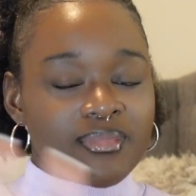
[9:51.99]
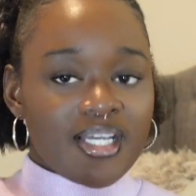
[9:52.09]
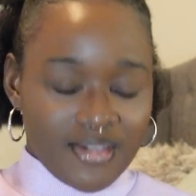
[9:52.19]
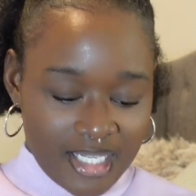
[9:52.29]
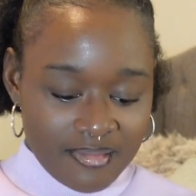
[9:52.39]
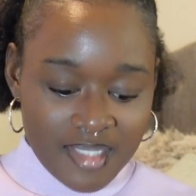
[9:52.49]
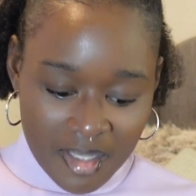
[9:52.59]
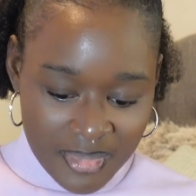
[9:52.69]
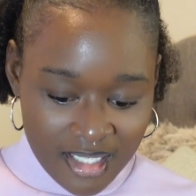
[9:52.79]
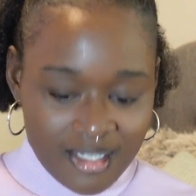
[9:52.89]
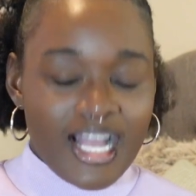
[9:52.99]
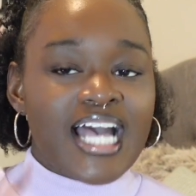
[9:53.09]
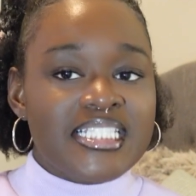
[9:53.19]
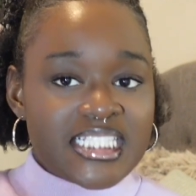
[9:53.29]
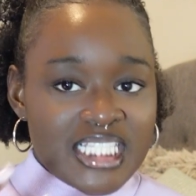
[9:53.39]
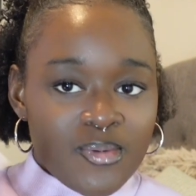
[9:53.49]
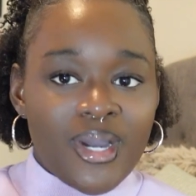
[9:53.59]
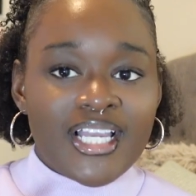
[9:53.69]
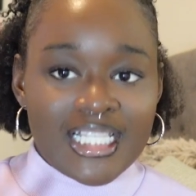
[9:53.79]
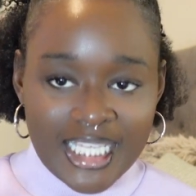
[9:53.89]
okay, I'm here. I see
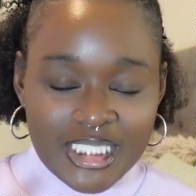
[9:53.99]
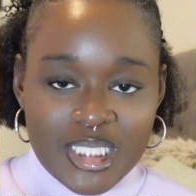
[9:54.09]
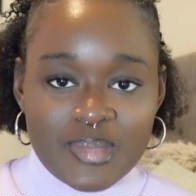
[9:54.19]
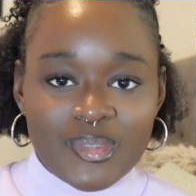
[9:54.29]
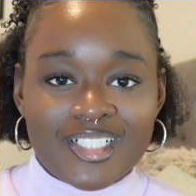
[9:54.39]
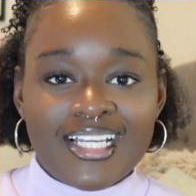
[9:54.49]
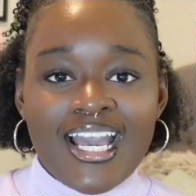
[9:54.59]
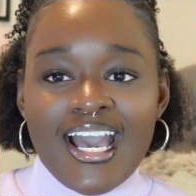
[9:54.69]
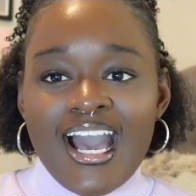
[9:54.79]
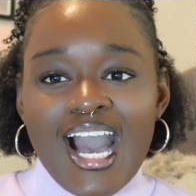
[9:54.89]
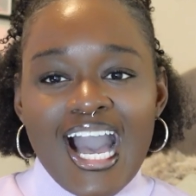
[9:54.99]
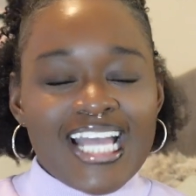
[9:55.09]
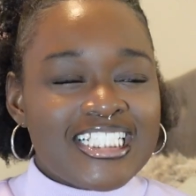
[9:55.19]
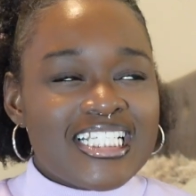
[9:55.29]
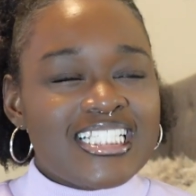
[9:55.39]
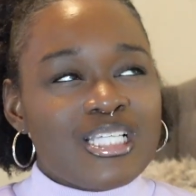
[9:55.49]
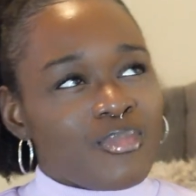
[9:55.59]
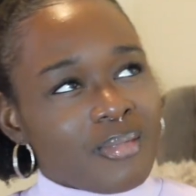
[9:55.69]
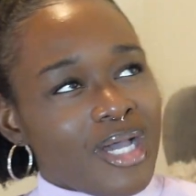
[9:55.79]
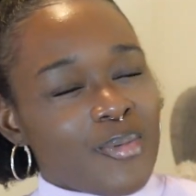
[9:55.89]
why y'all like this book. it's just
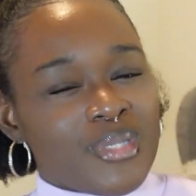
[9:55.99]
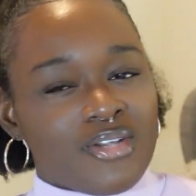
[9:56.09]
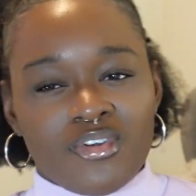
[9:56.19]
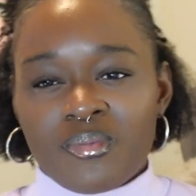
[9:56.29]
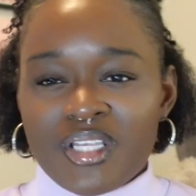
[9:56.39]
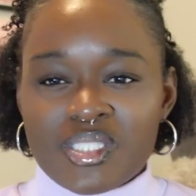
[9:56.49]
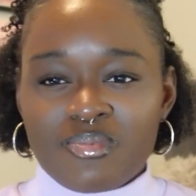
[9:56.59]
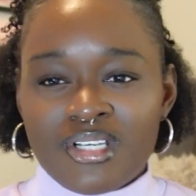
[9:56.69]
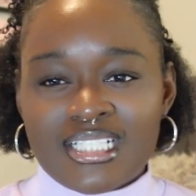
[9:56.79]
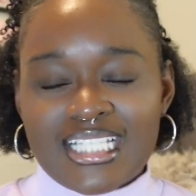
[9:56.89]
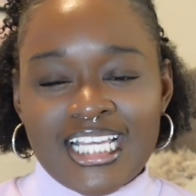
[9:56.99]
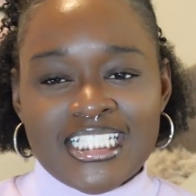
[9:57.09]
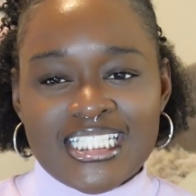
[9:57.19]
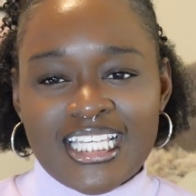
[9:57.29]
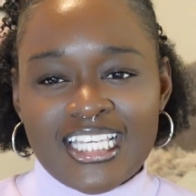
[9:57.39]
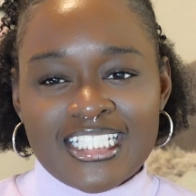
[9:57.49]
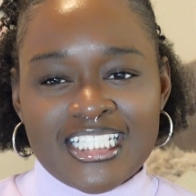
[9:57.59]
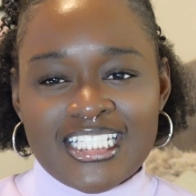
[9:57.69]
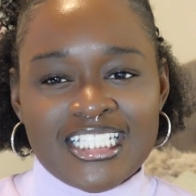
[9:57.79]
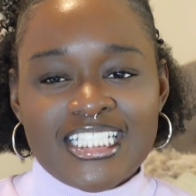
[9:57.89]
something about me and romance books. I just think
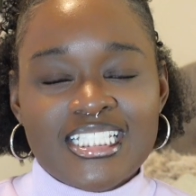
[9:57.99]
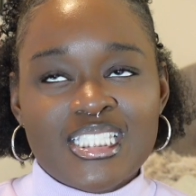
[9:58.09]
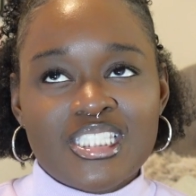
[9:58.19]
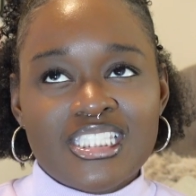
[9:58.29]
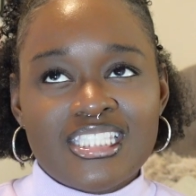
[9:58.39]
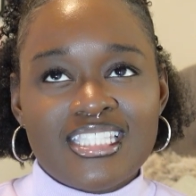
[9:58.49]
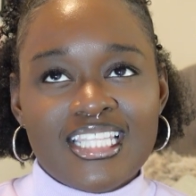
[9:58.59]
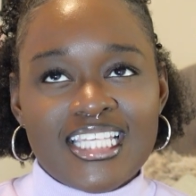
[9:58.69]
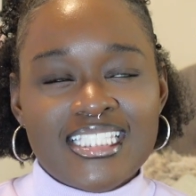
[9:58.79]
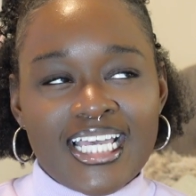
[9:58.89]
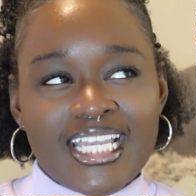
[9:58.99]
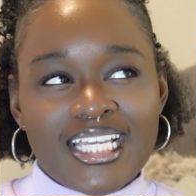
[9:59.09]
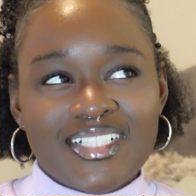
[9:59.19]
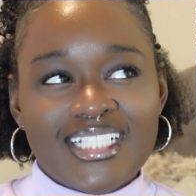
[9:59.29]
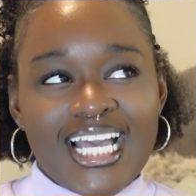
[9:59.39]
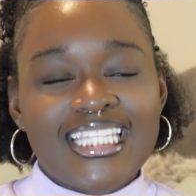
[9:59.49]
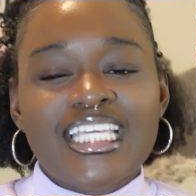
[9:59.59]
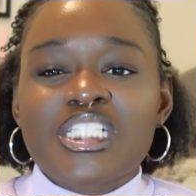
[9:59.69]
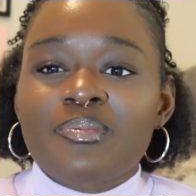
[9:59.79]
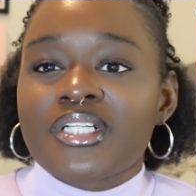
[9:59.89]
it's like, I
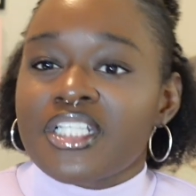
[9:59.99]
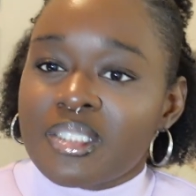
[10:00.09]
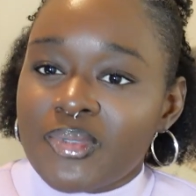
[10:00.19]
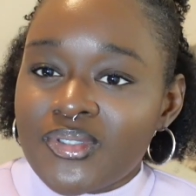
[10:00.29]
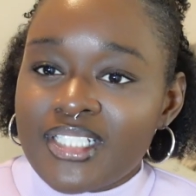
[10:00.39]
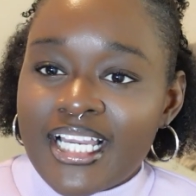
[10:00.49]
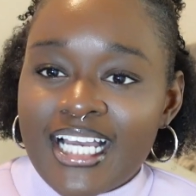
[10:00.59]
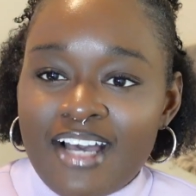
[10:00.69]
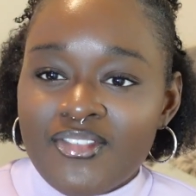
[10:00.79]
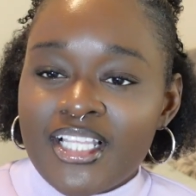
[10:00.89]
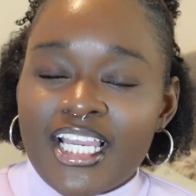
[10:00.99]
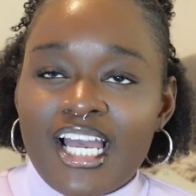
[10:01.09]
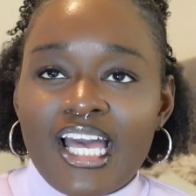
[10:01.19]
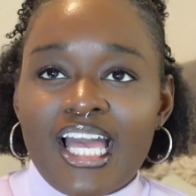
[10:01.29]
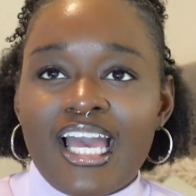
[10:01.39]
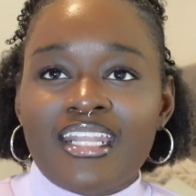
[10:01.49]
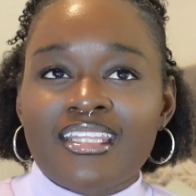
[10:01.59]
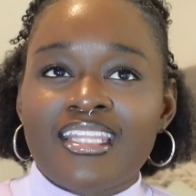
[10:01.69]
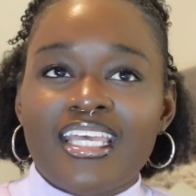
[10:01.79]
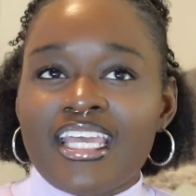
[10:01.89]
think it's predictable. Like, I feel like
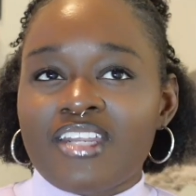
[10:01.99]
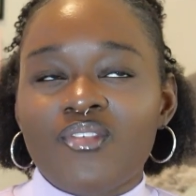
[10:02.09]
at the end of